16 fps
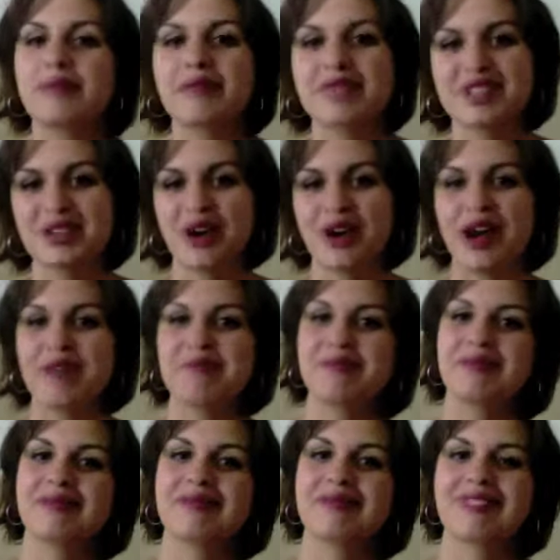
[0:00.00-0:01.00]
So
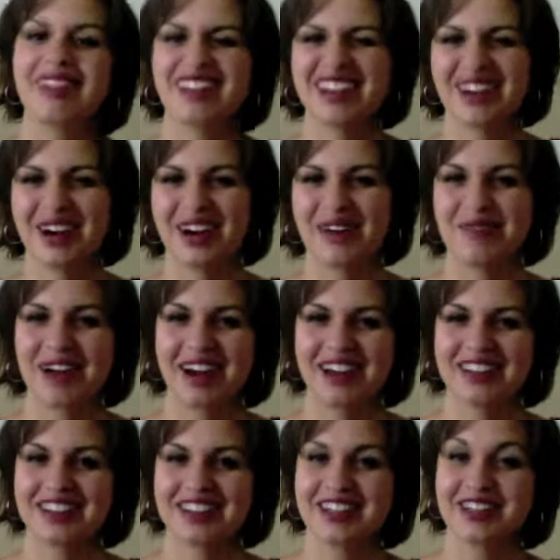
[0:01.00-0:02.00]
I'm not
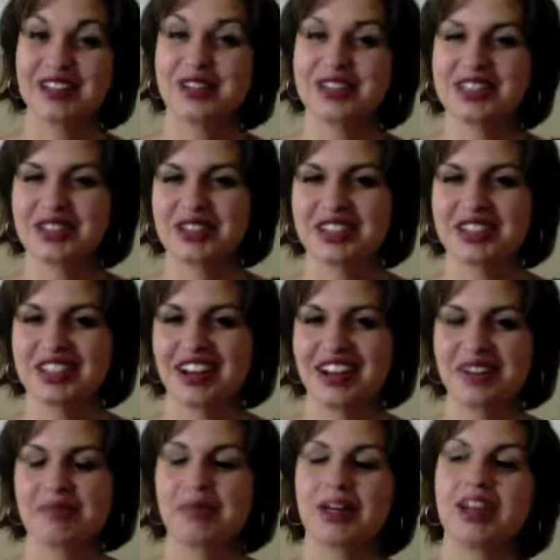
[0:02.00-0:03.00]
necessarily totally strict on
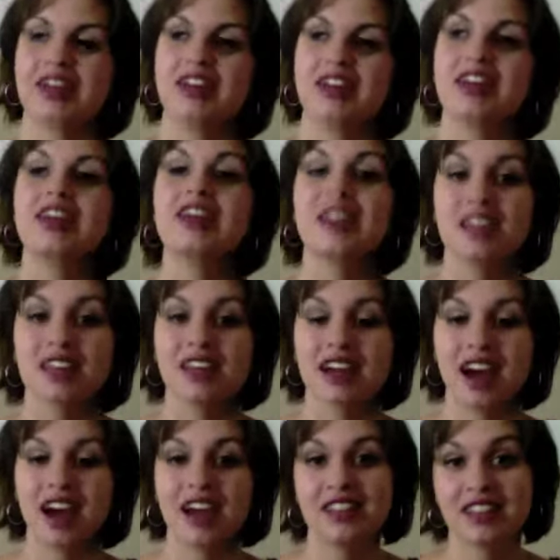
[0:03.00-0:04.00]
it, but
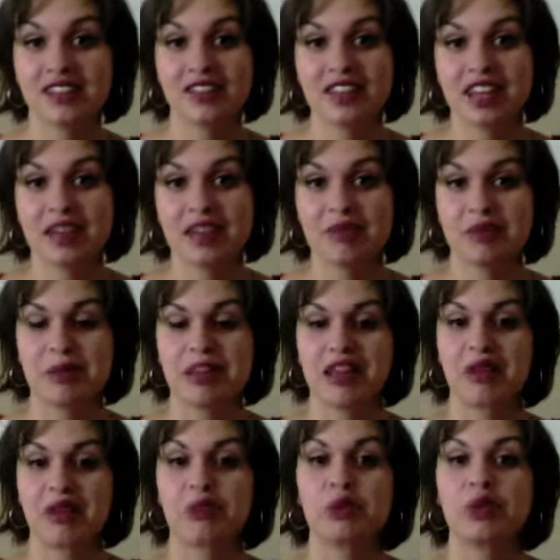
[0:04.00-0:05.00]
I definitely implement
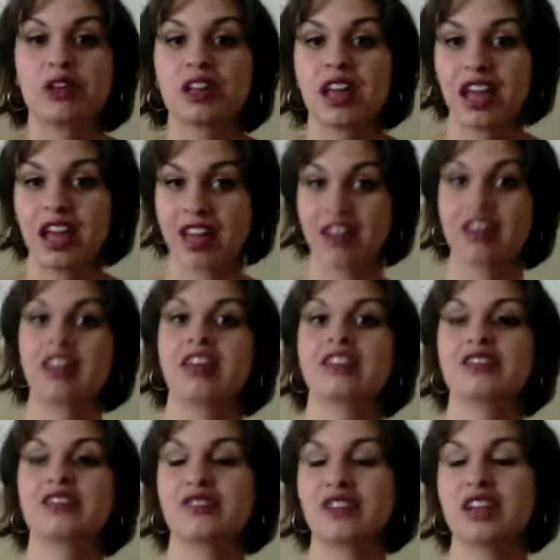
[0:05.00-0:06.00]
that rule, and
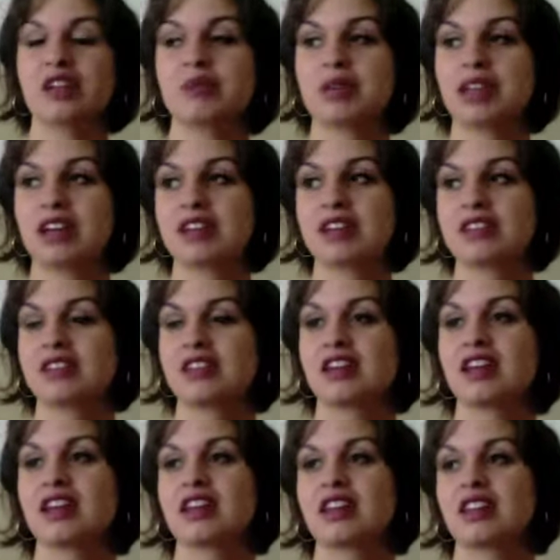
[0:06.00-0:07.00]
it's funny because
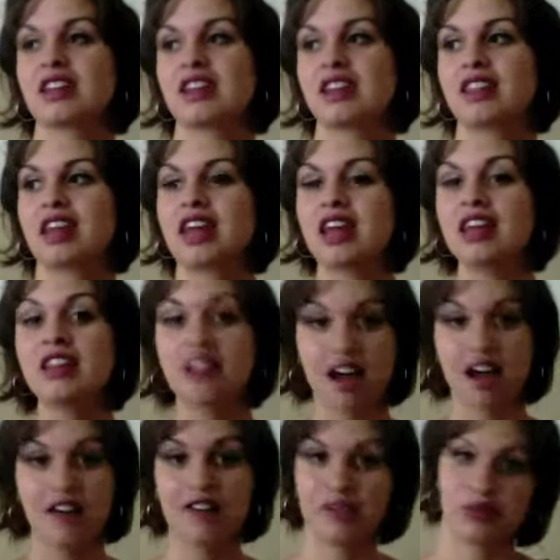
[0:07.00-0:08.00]
they
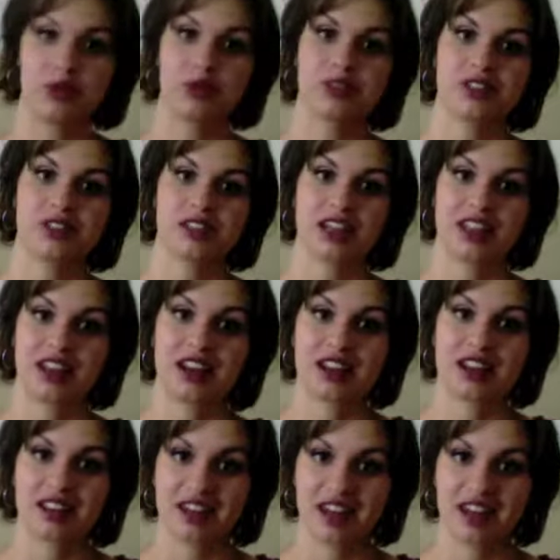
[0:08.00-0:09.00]
love the rules at the end
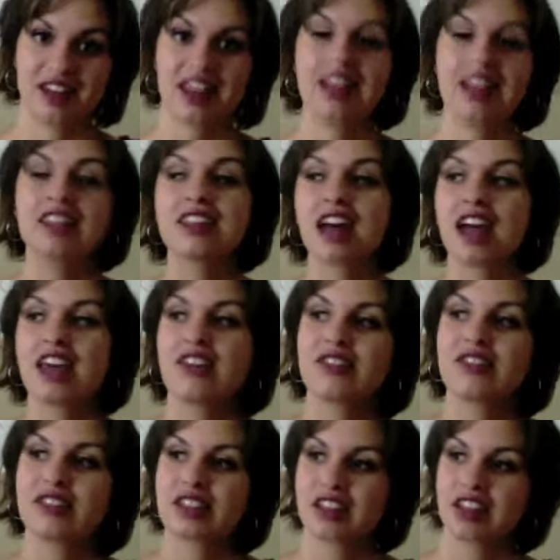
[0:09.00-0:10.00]
of the day. They like
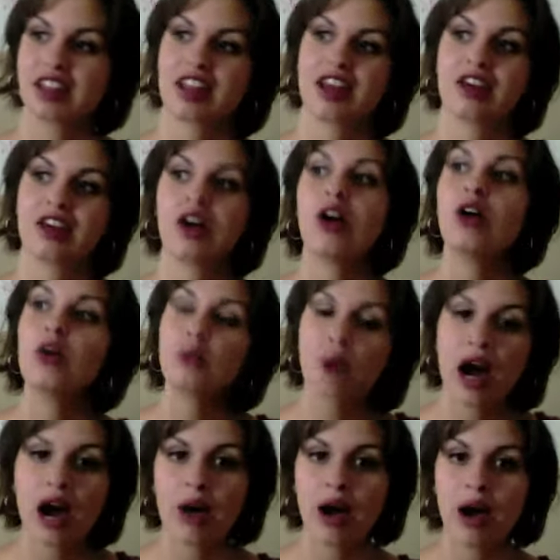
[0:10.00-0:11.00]
feeling like, oh,
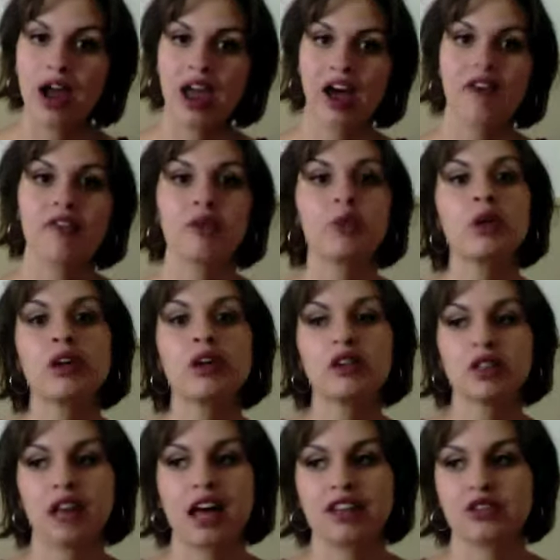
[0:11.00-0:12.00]
wow, I have a real
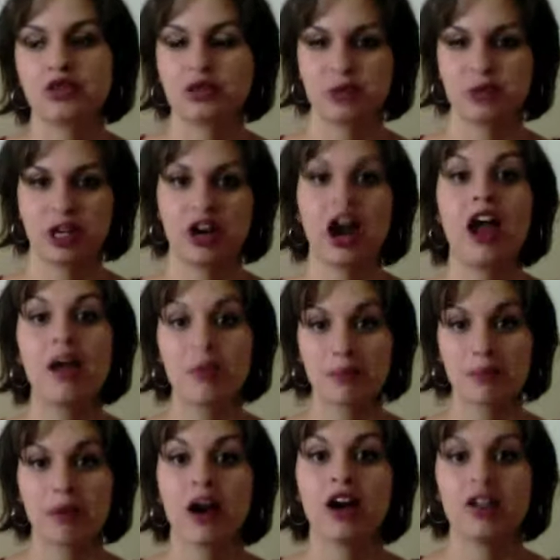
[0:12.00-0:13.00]
classroom here. I
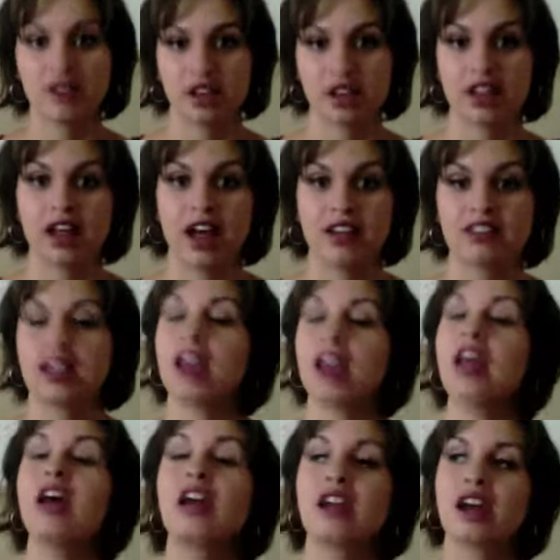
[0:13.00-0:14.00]
am part of a class.
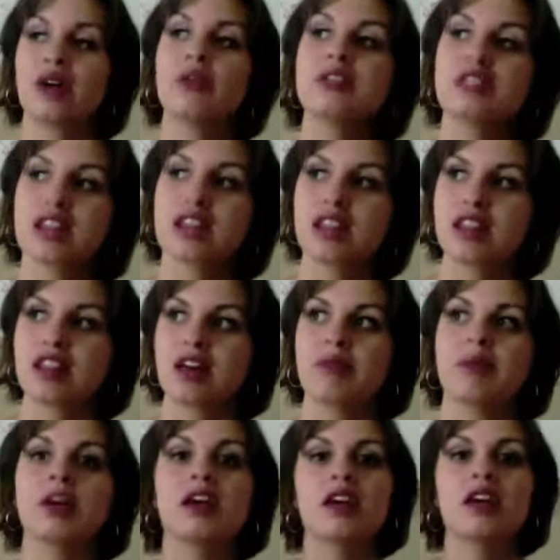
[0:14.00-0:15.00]
And I always say to
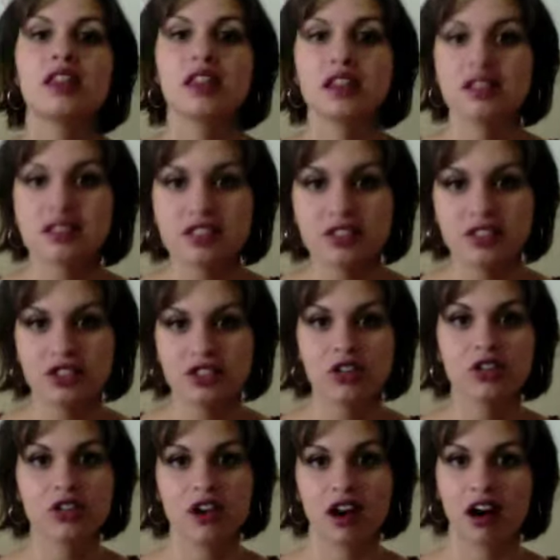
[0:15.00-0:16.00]
them, this is
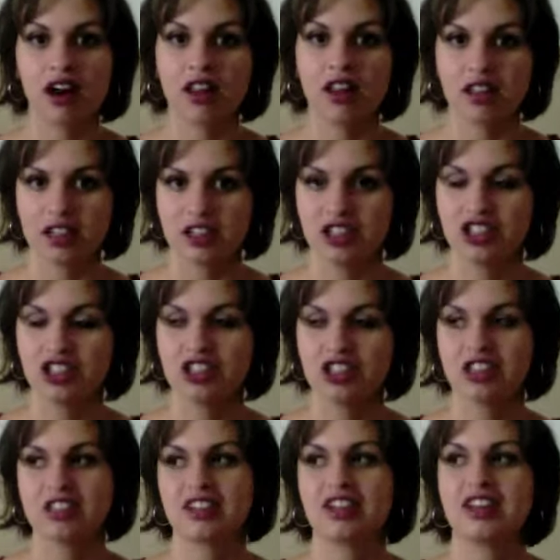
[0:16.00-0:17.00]
your college.
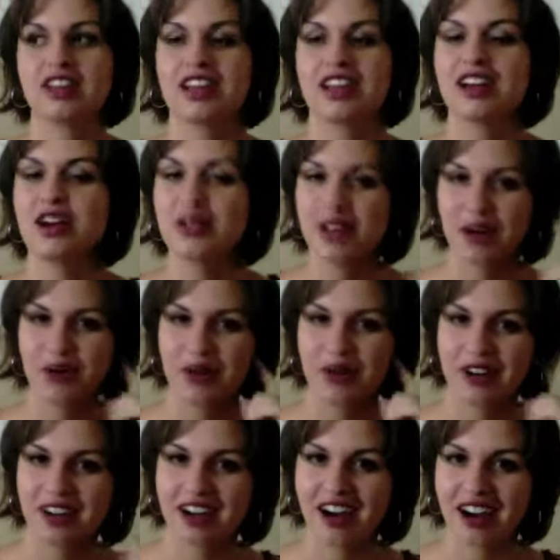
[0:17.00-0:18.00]
They know that
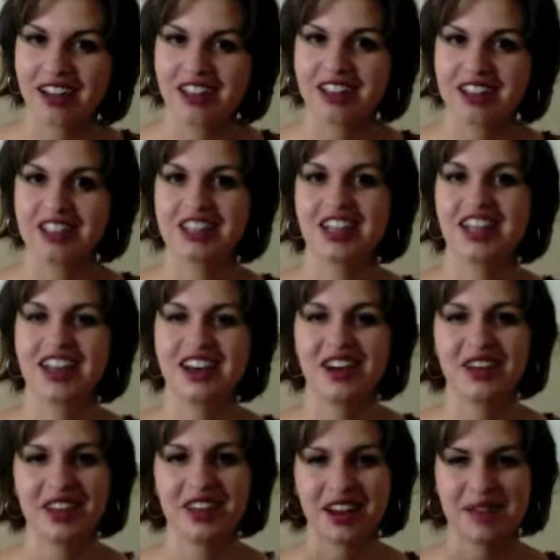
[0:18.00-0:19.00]
word college, and they
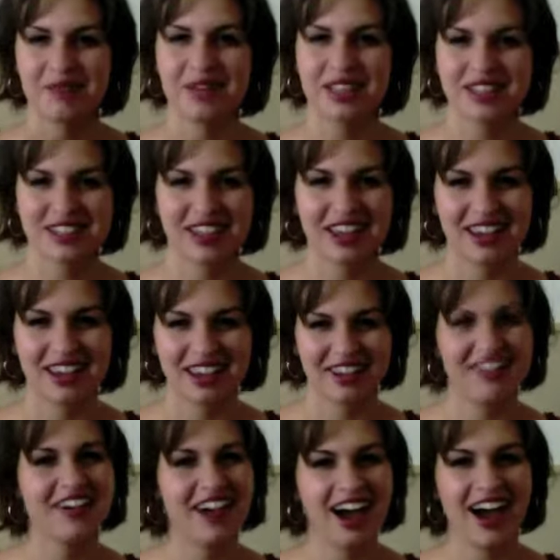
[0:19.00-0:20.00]
know that it means like
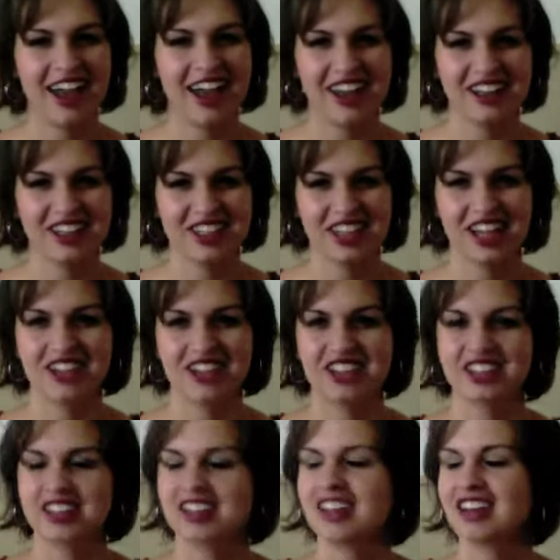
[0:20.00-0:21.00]
high
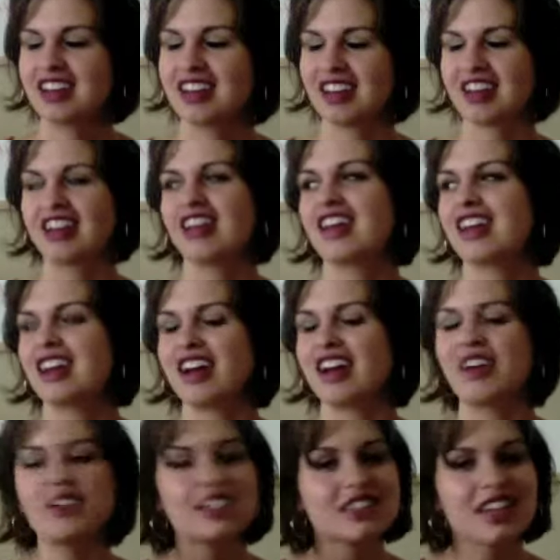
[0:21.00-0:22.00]
education. And I
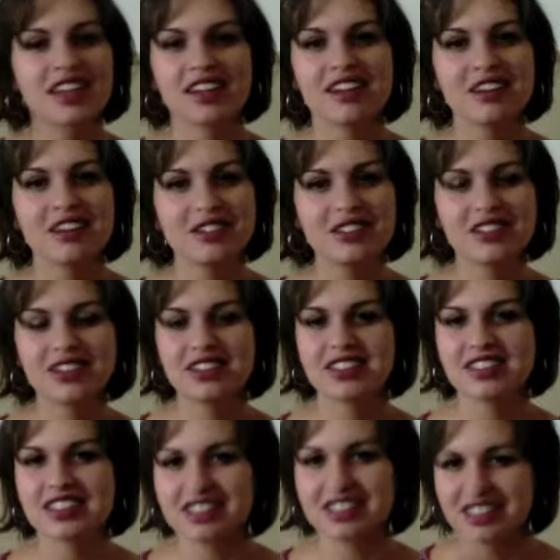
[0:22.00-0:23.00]
always say,
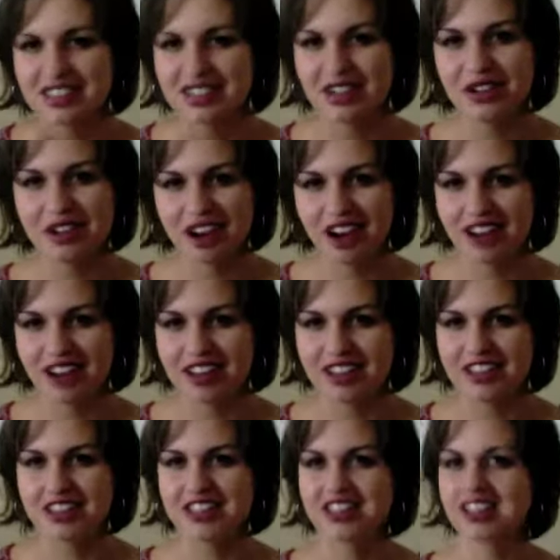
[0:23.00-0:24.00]
students, this is your
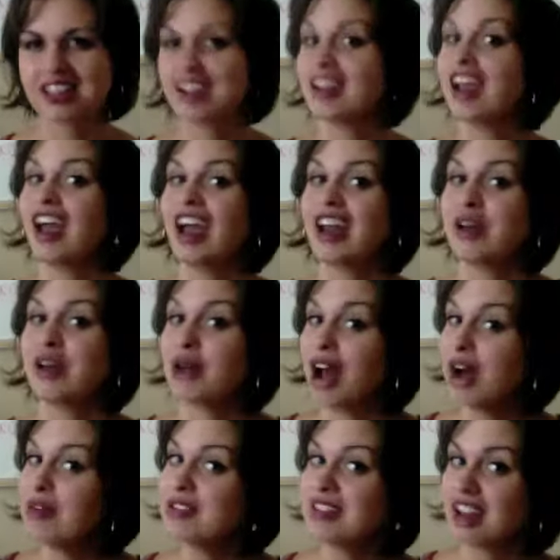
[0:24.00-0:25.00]
college. And when
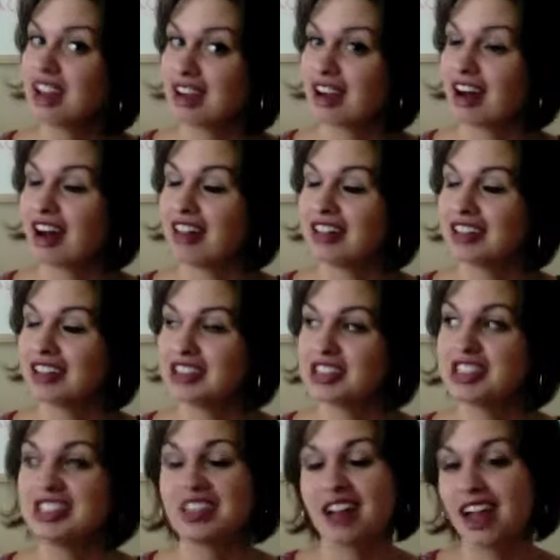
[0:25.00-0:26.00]
I was at
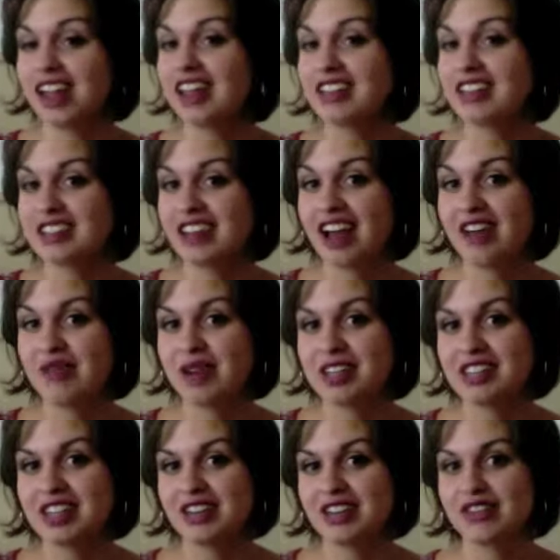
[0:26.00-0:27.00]
college, did I get to have my
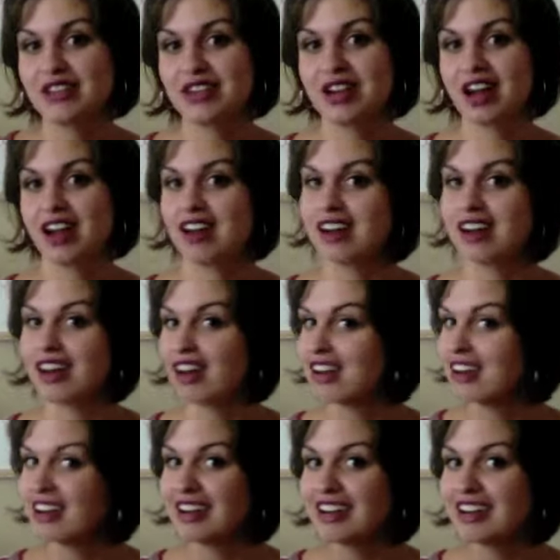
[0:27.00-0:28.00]
cell phone on?
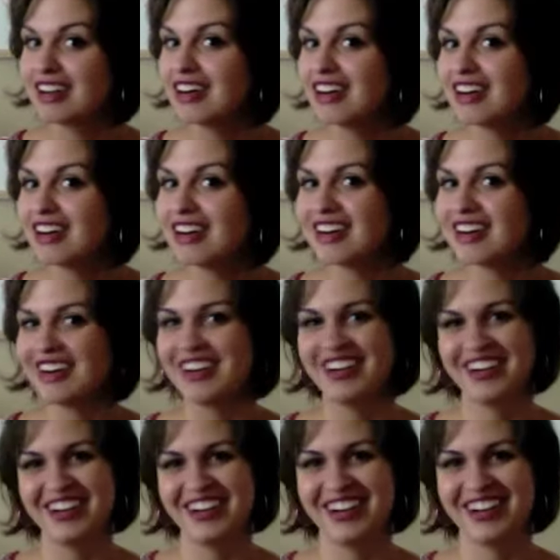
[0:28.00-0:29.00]
No.